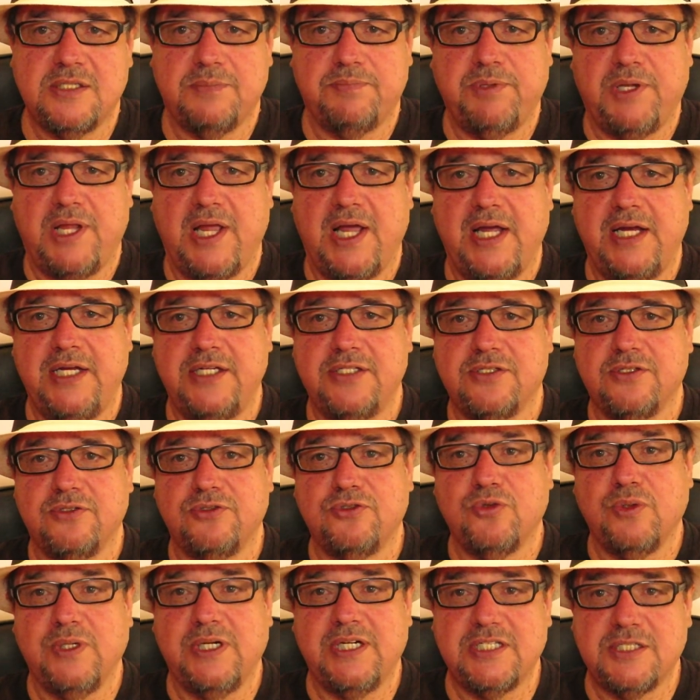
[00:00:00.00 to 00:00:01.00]
supplies or
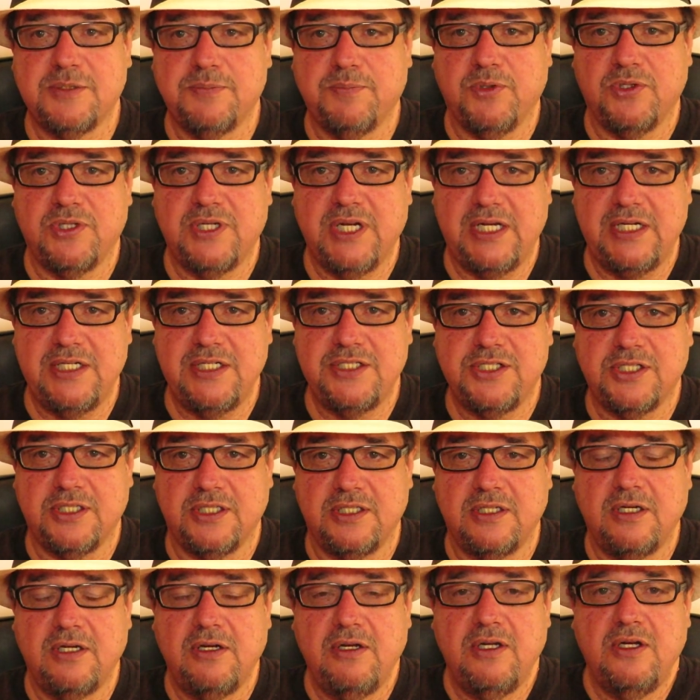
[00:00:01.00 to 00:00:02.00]

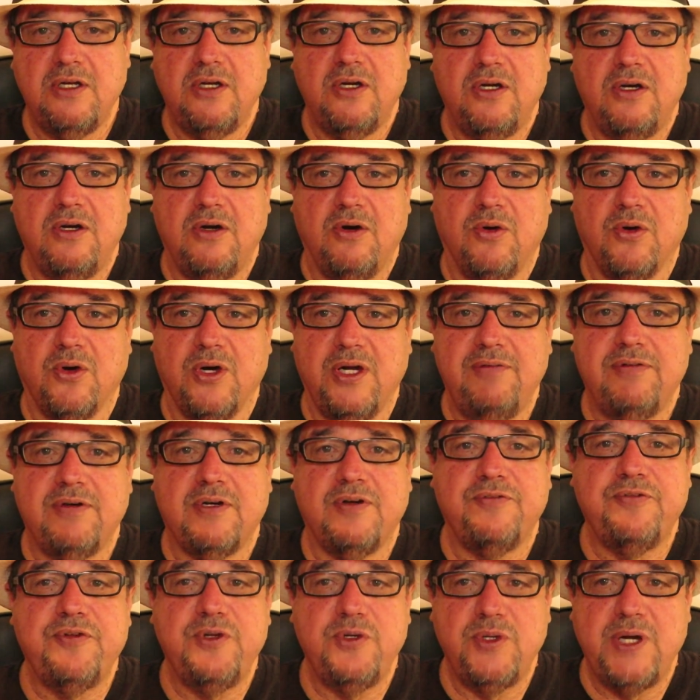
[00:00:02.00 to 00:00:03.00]
transportation, or even
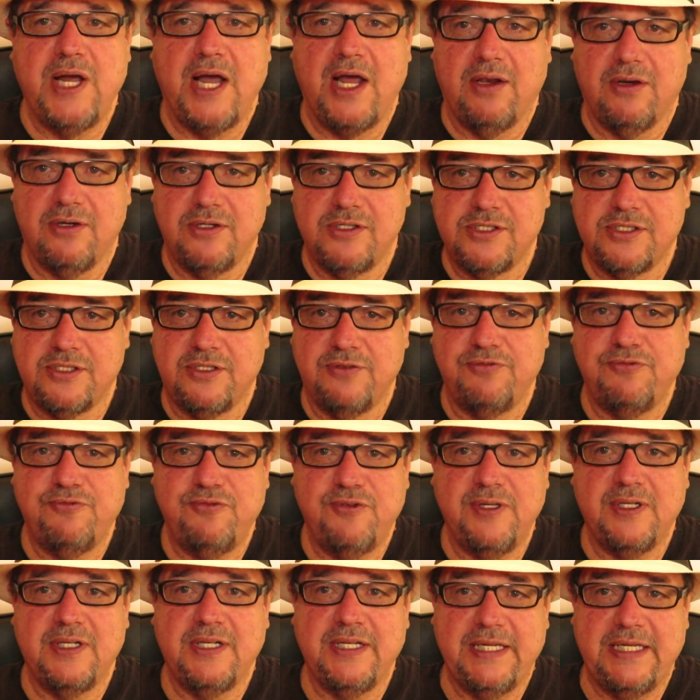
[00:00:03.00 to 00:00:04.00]
a few dollars to
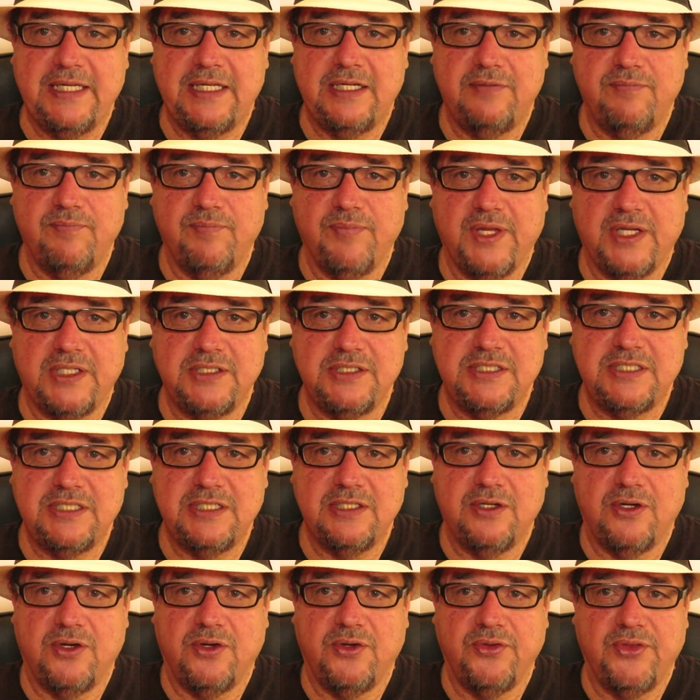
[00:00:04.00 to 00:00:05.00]
fill in
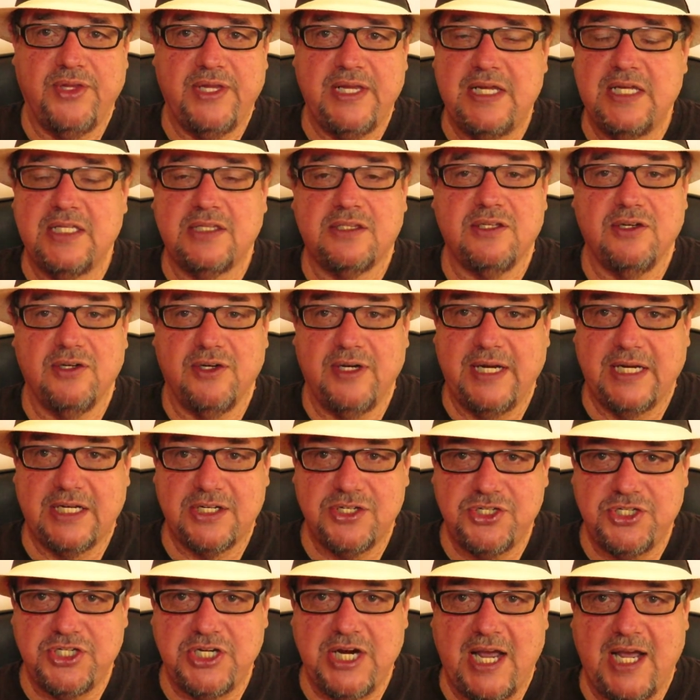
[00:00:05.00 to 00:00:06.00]
until they get their
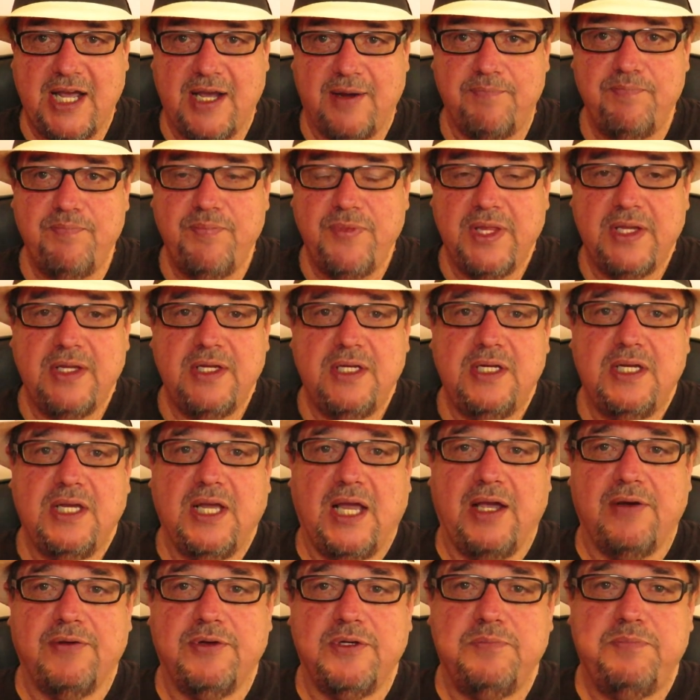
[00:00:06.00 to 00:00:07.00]
next job,
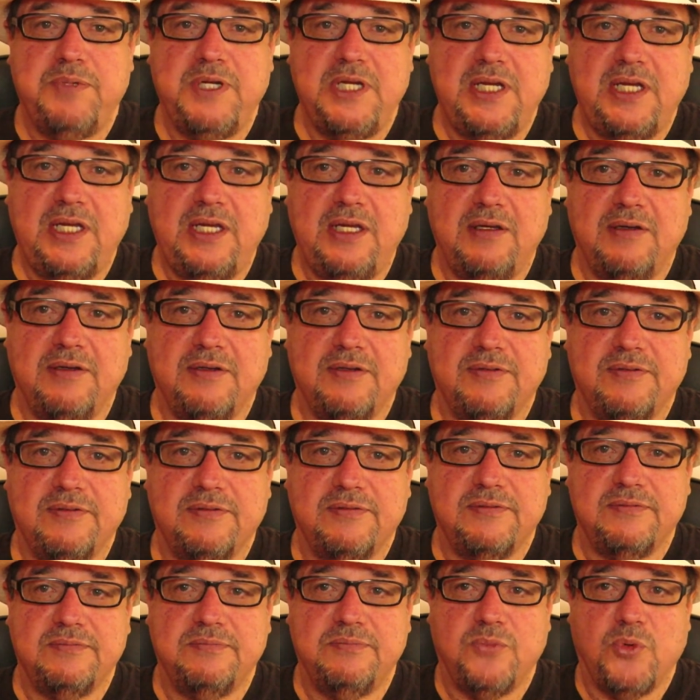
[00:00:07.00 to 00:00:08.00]
I would be
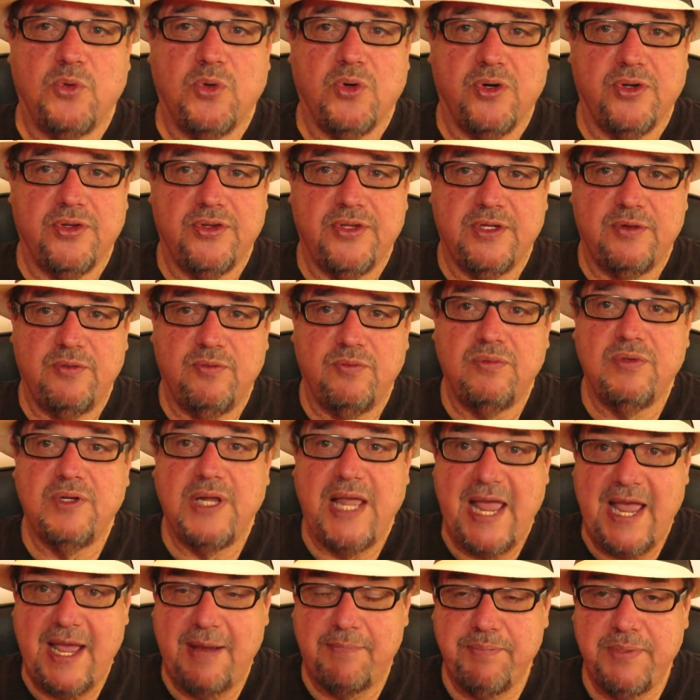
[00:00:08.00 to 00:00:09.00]
more than
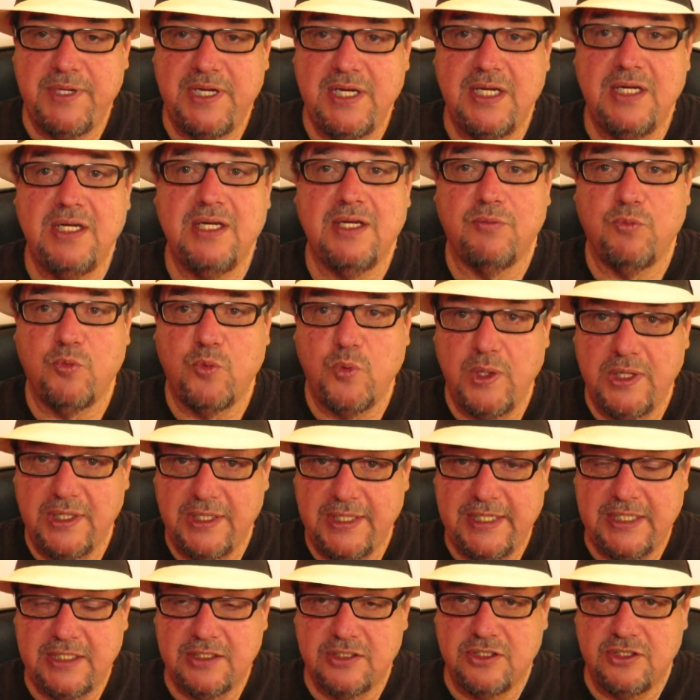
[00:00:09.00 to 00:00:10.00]
happy,
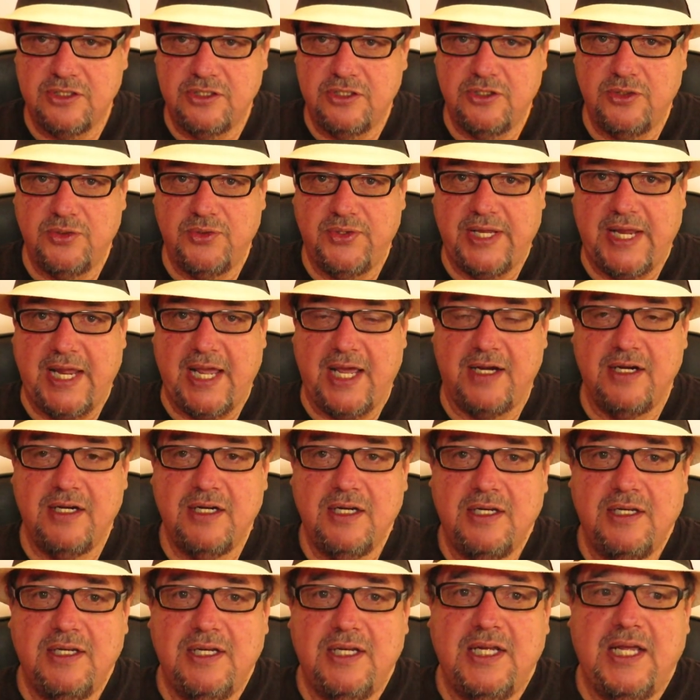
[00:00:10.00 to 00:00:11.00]
willing to do that.
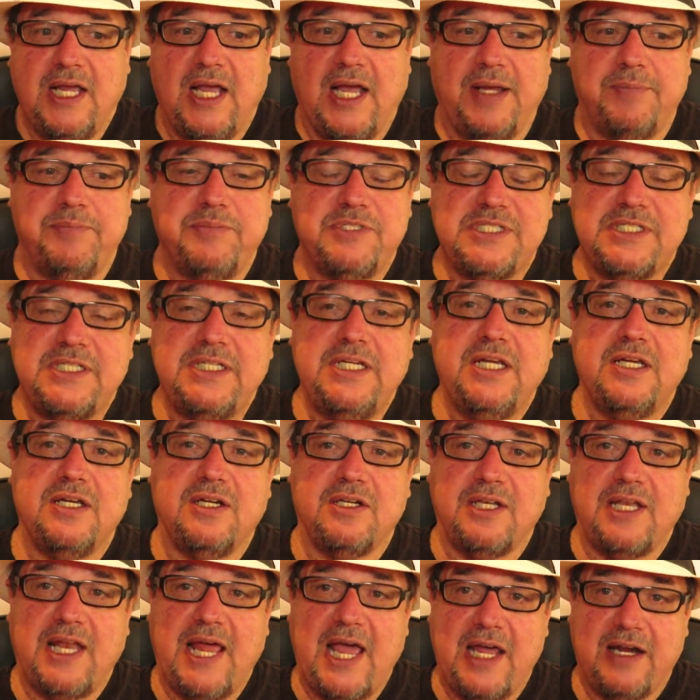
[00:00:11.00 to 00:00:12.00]
I'm seeing
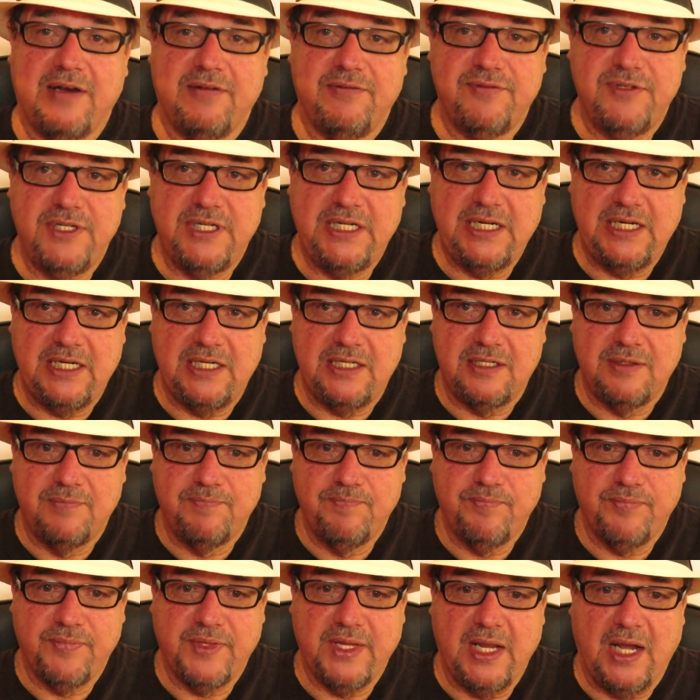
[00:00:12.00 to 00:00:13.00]
a lot of need.
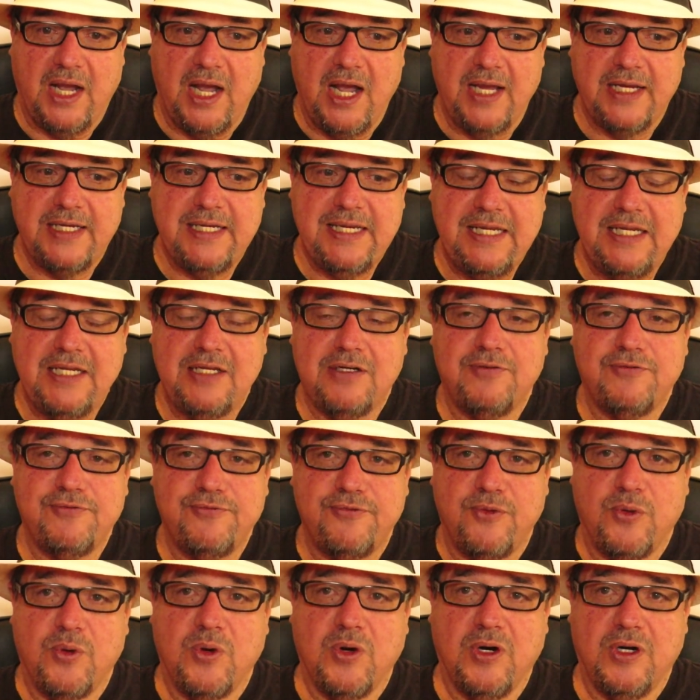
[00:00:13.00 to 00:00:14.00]
I can't
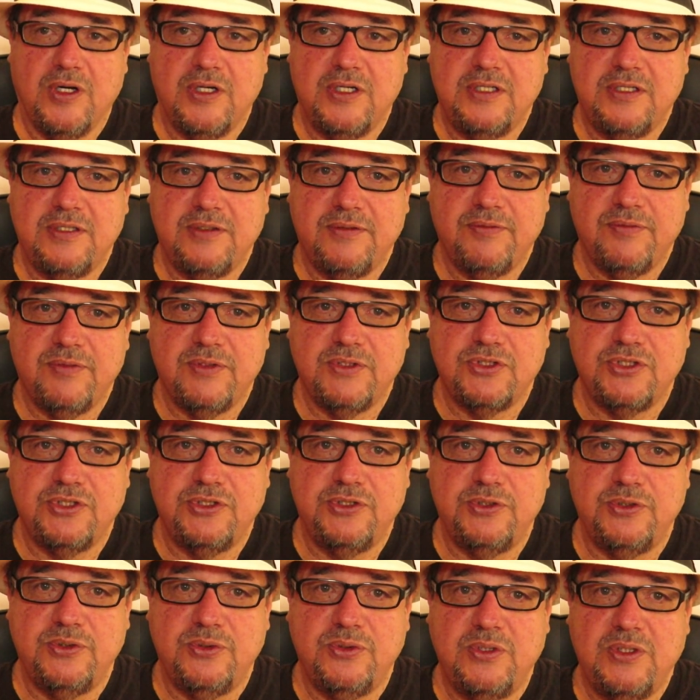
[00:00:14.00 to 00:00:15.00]
afford
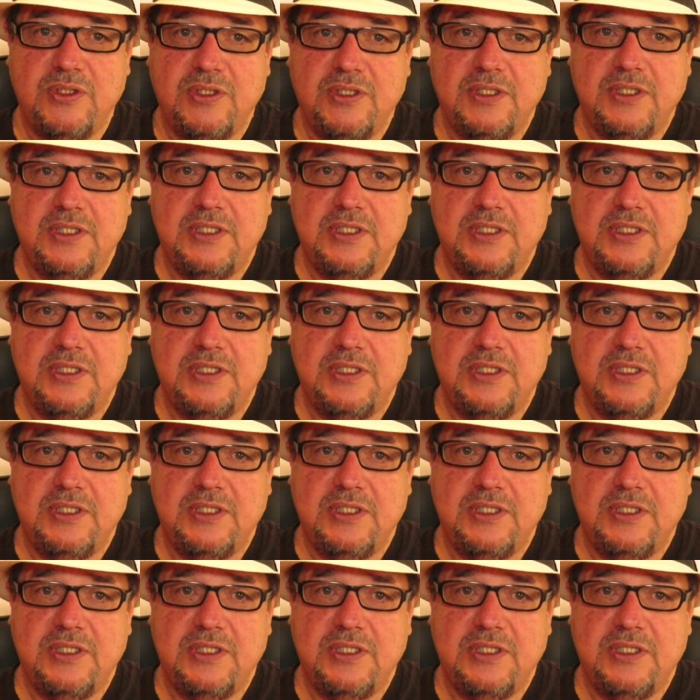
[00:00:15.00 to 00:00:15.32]
to